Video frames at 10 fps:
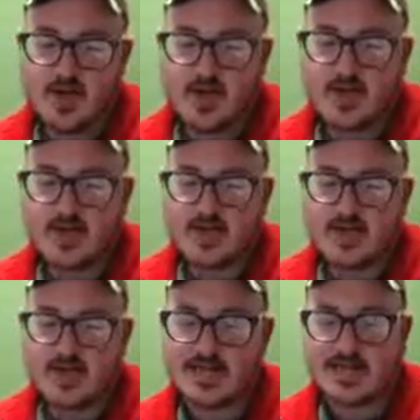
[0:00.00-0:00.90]
and it's
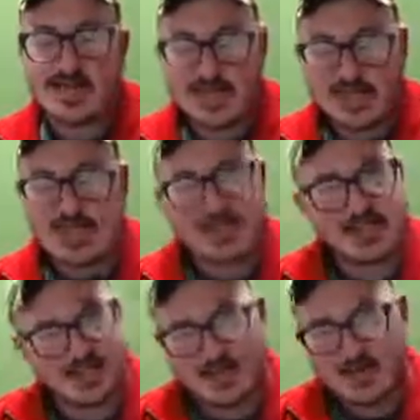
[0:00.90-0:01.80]
not the
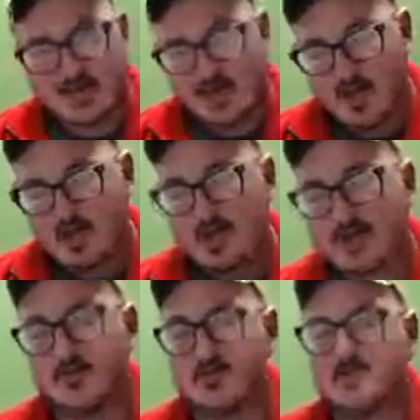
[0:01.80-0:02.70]
easiest to untie.
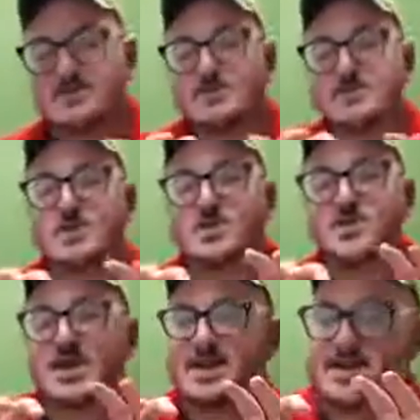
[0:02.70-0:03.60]
A good
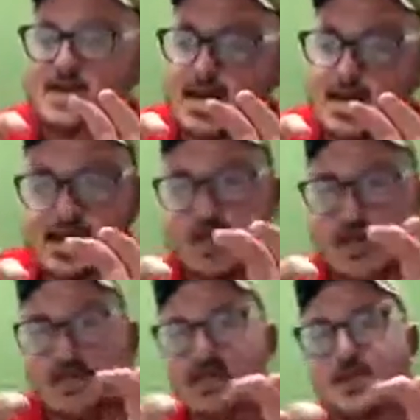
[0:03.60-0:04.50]
way to untie a
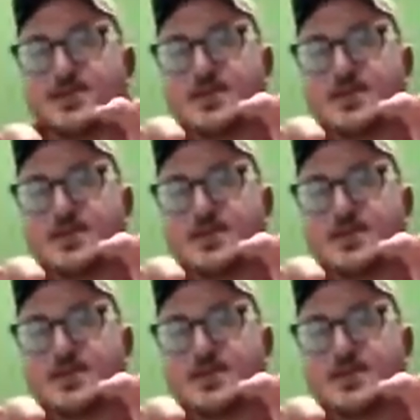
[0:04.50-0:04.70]
knot, here's a